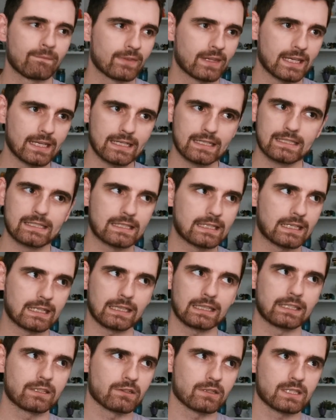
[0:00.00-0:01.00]
is the
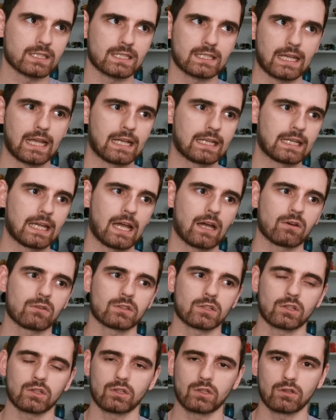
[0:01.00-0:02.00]
clear
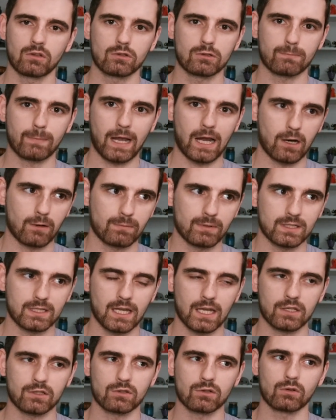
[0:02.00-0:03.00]
standout, huge power
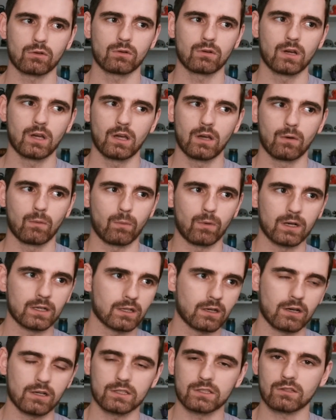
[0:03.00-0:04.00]
potential, 1
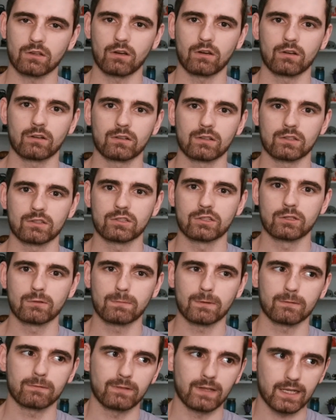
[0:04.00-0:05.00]
cost card,
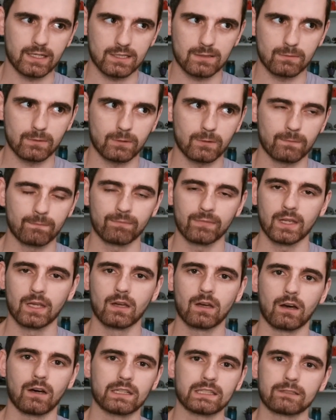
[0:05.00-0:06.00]
super flexible.
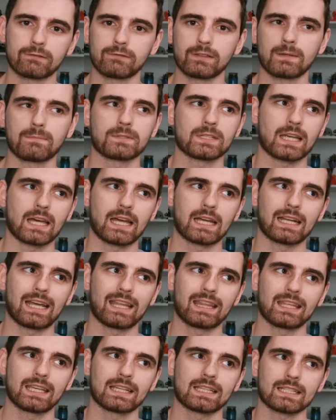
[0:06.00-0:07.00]
On the flip side, I
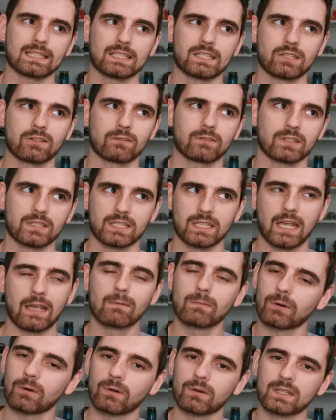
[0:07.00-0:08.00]
think Silver
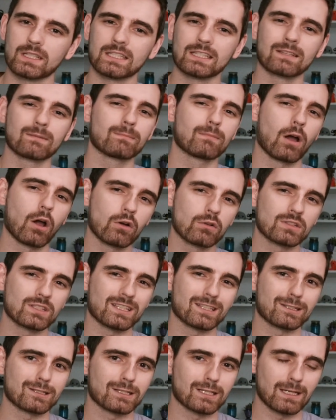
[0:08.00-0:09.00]
Sable is the most
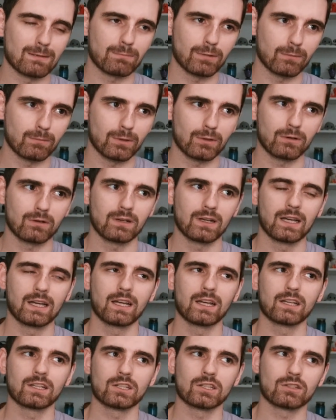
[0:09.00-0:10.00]
skippable.
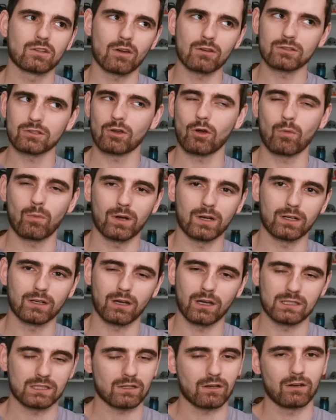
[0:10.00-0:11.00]
She's also a 1
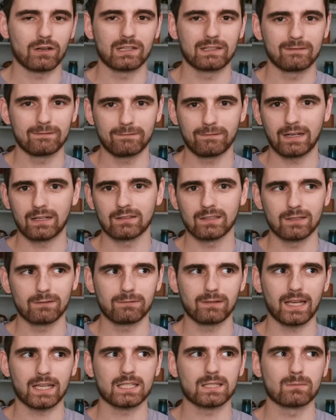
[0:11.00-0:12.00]
cost card and fairly
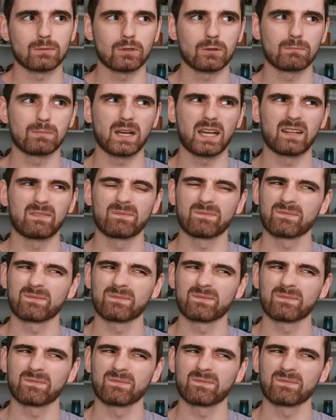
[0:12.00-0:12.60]
flexible, but